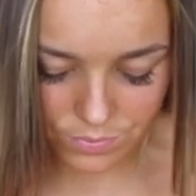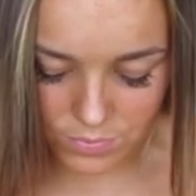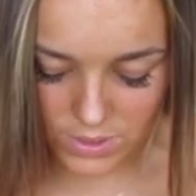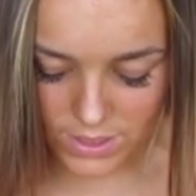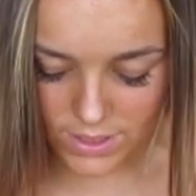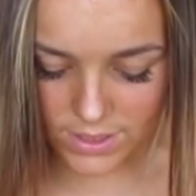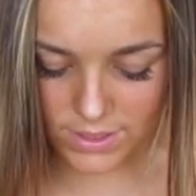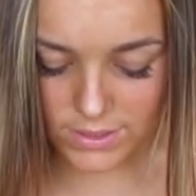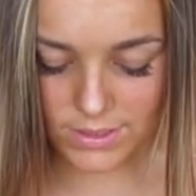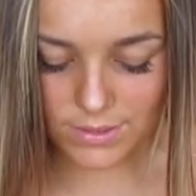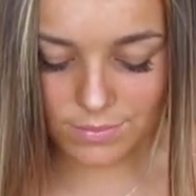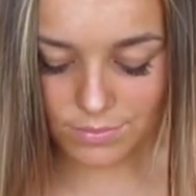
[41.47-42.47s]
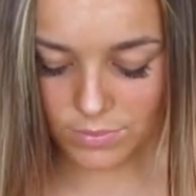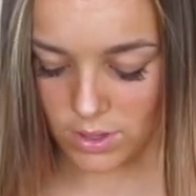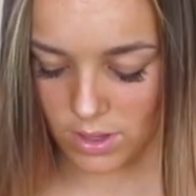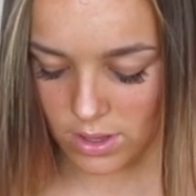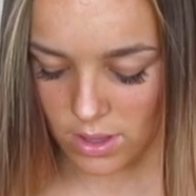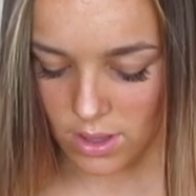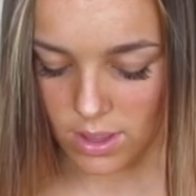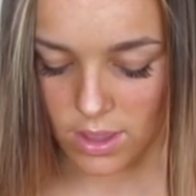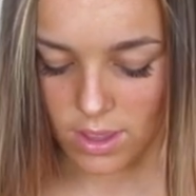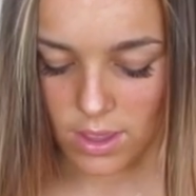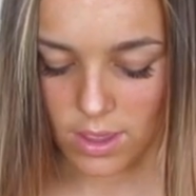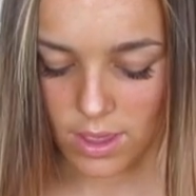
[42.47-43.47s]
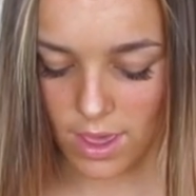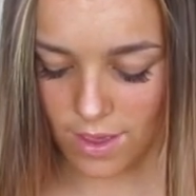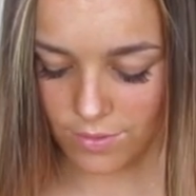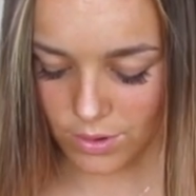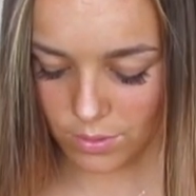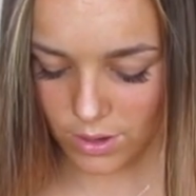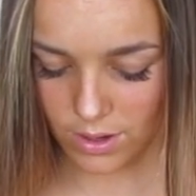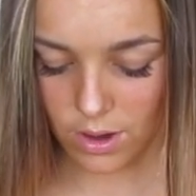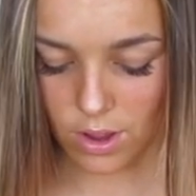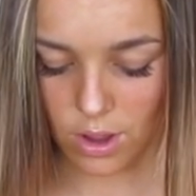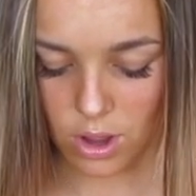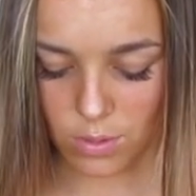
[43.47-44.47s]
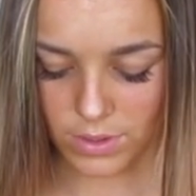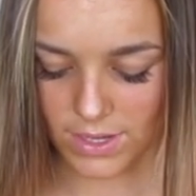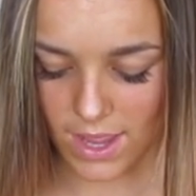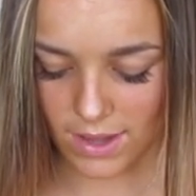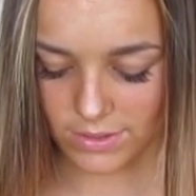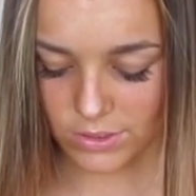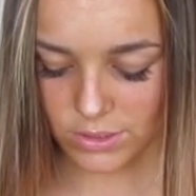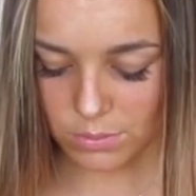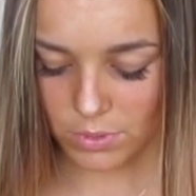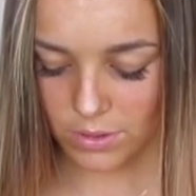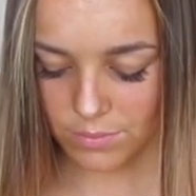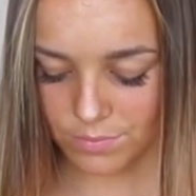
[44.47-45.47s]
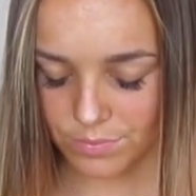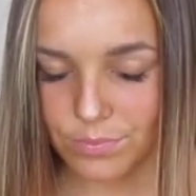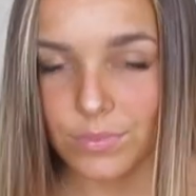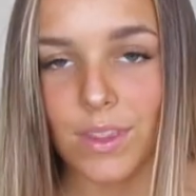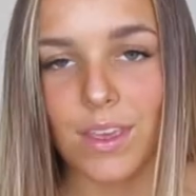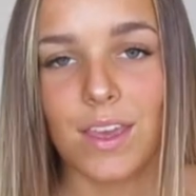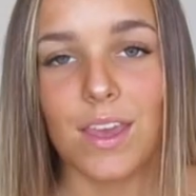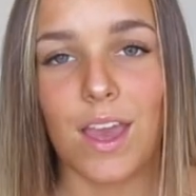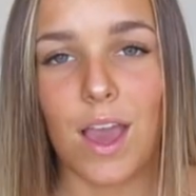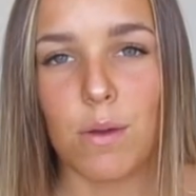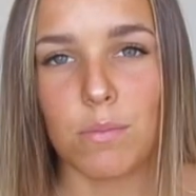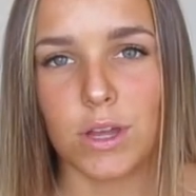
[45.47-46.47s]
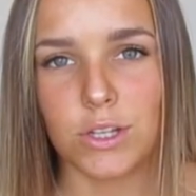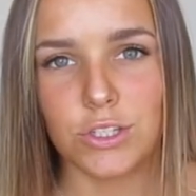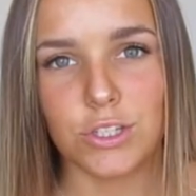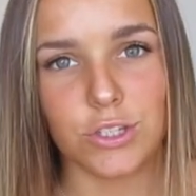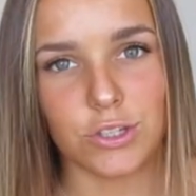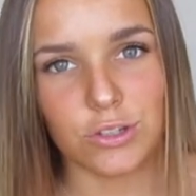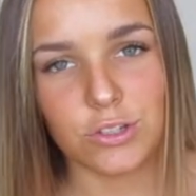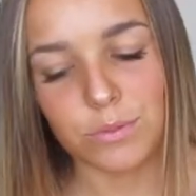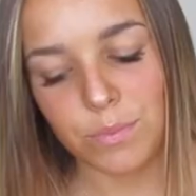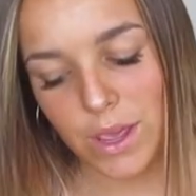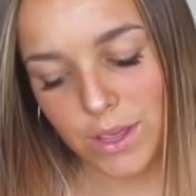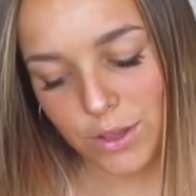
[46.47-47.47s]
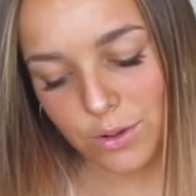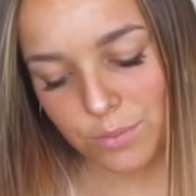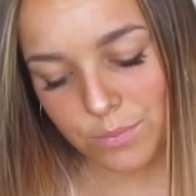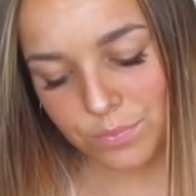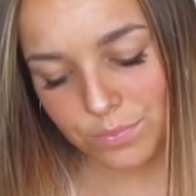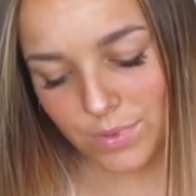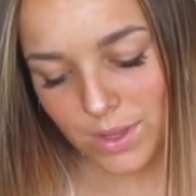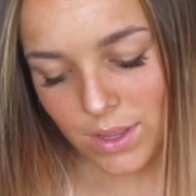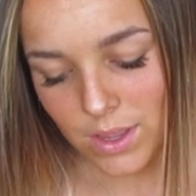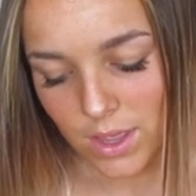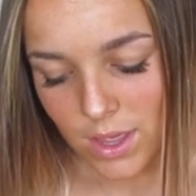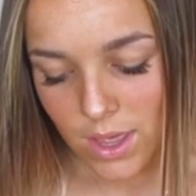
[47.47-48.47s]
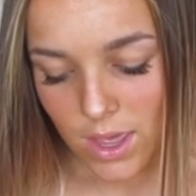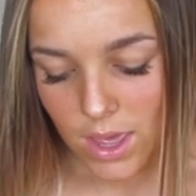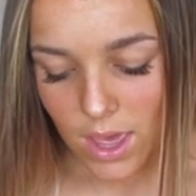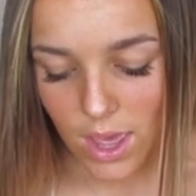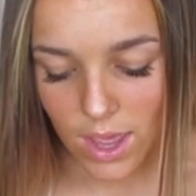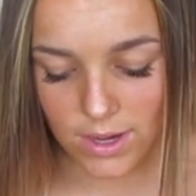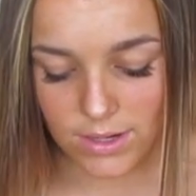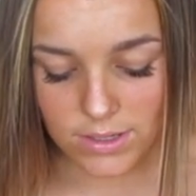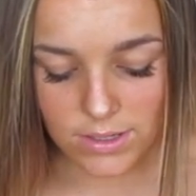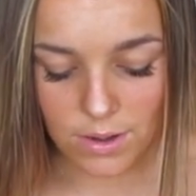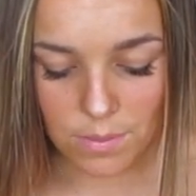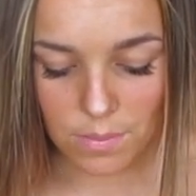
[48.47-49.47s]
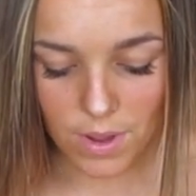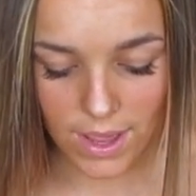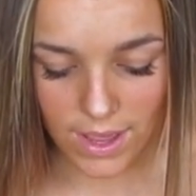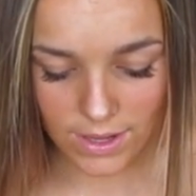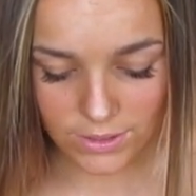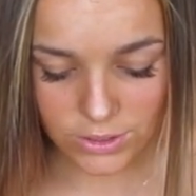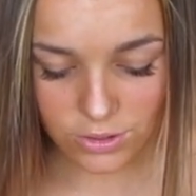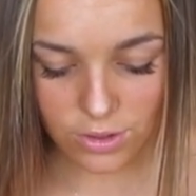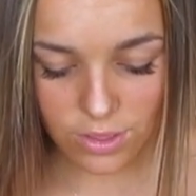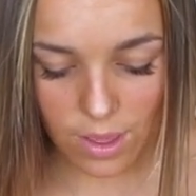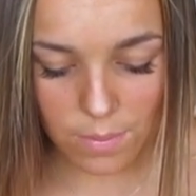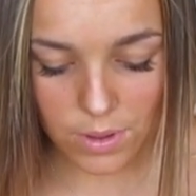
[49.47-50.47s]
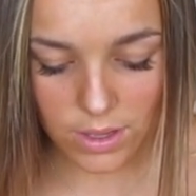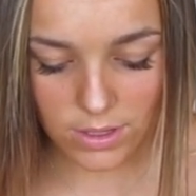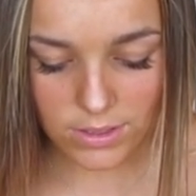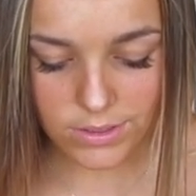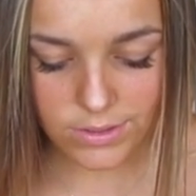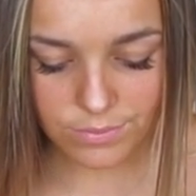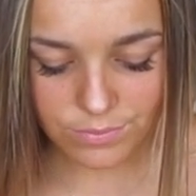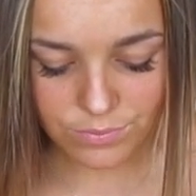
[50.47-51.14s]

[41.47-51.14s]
because everyone always asks me, how much does YouTube pay you? And my answer to them is,